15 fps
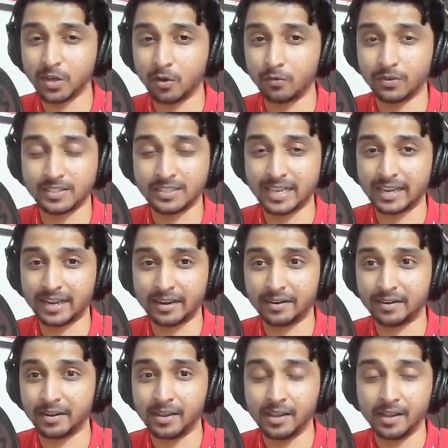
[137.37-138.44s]
of a second
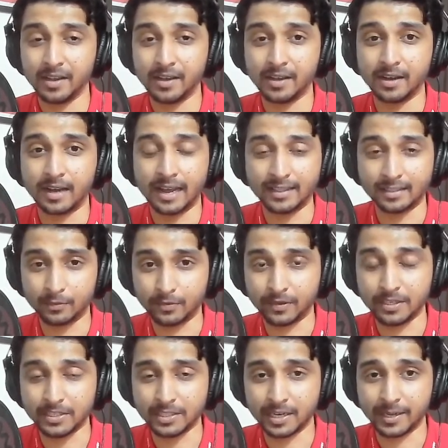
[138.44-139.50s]
at the
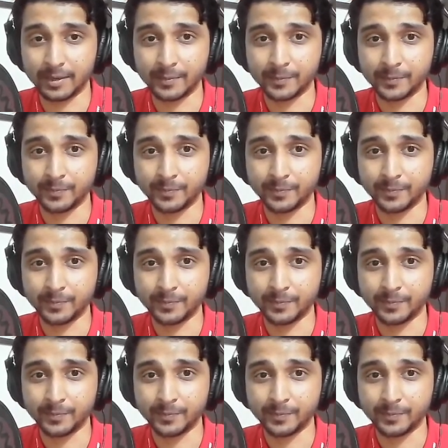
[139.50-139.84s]
finish line.